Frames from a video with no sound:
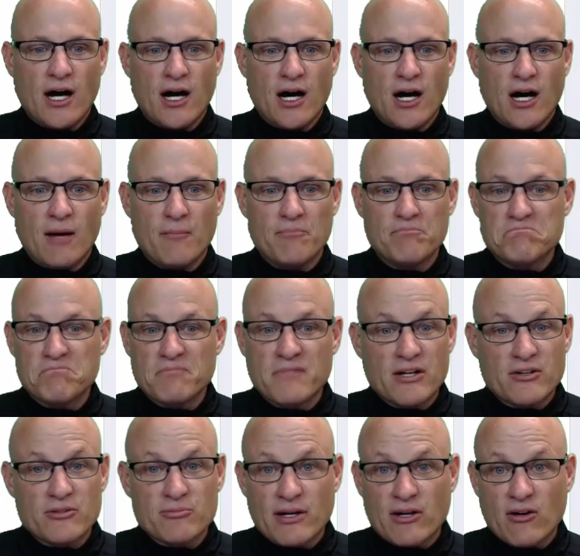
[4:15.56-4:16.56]
Um,
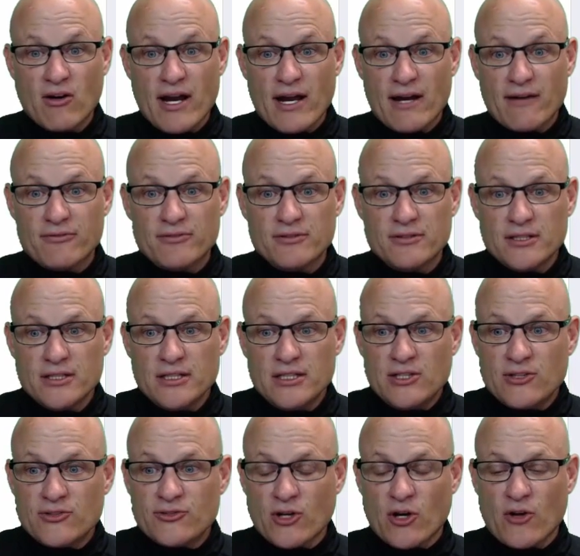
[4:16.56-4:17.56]
there's my graph.
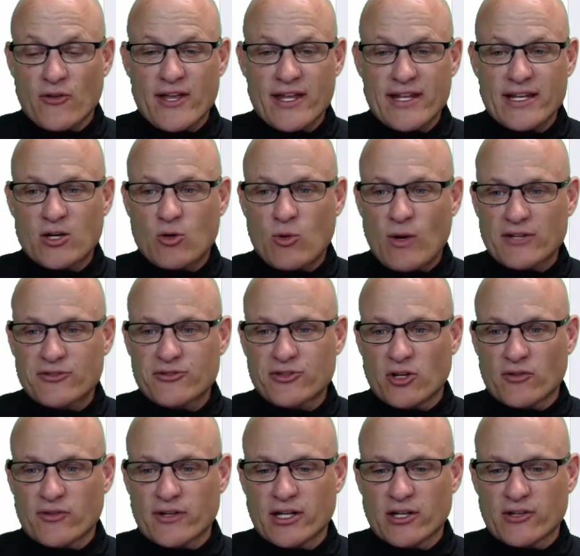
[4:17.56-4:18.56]
So then the
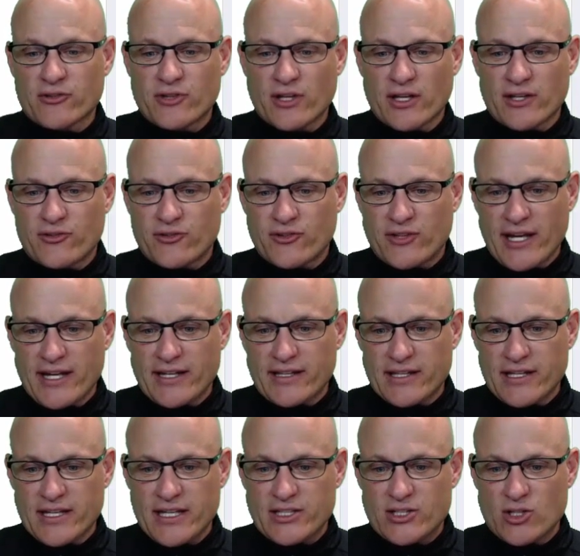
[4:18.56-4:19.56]
question over here said
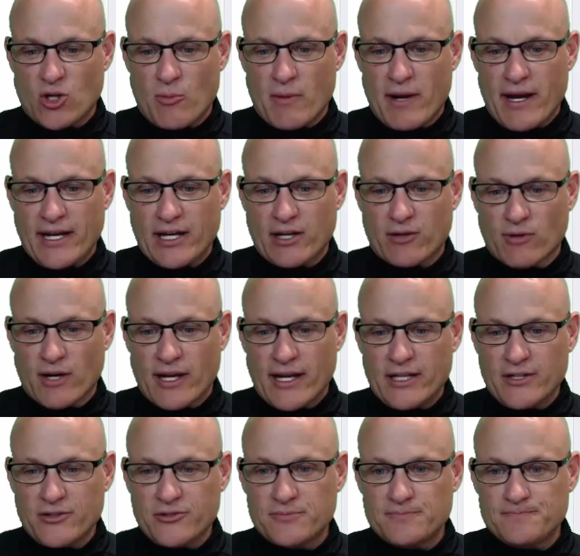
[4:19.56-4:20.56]
state the domain and
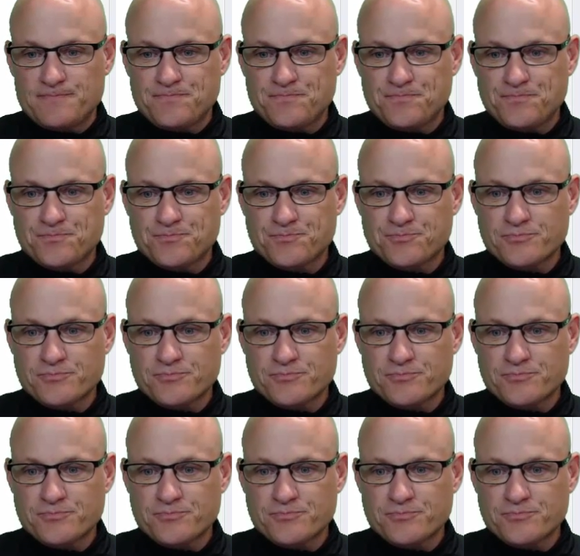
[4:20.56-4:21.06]
range.